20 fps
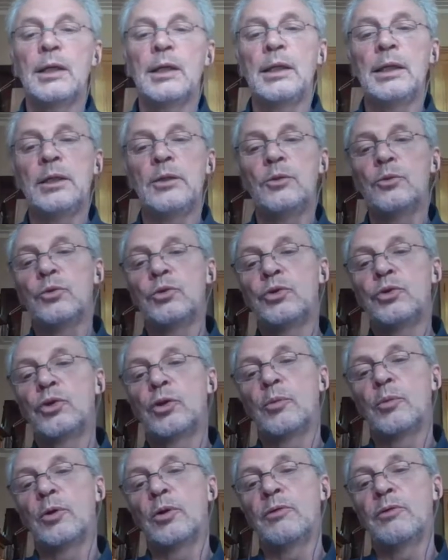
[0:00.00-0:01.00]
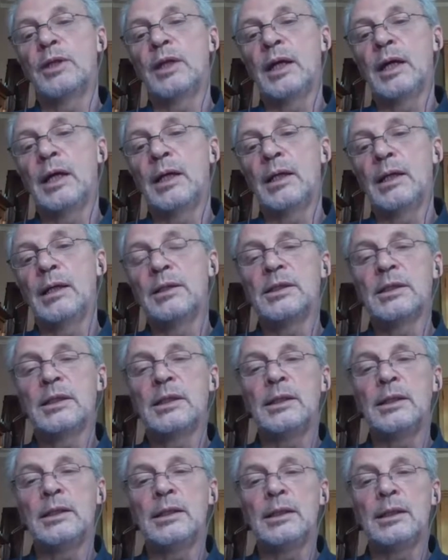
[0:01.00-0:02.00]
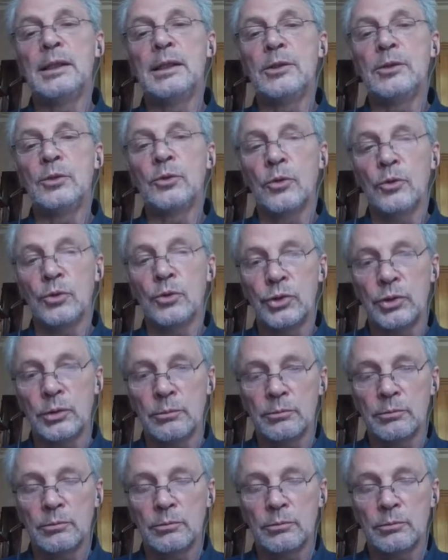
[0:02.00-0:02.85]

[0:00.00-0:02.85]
into some of the islands in the Indian Ocean.